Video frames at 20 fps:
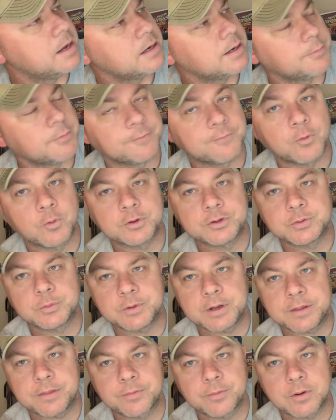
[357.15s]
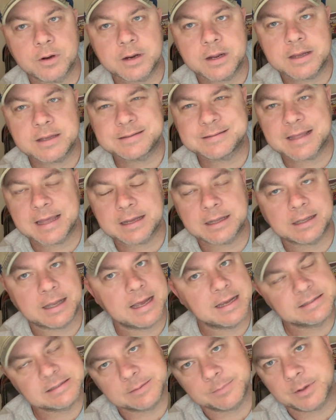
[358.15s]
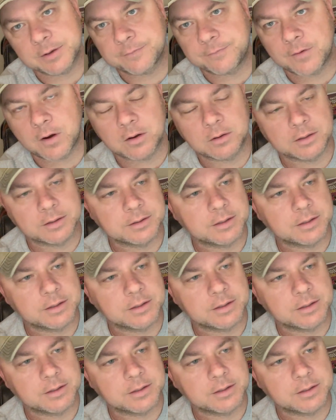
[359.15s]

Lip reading: number 423. It's that classic McFarlane